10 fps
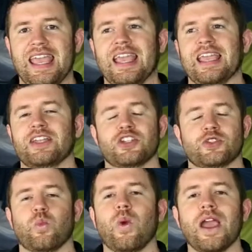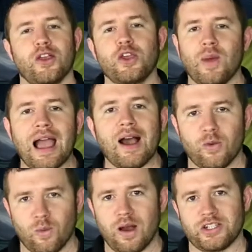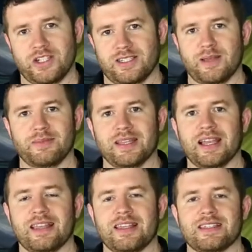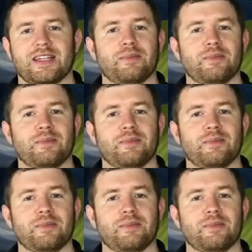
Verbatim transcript: it can just wear you out watching something like this.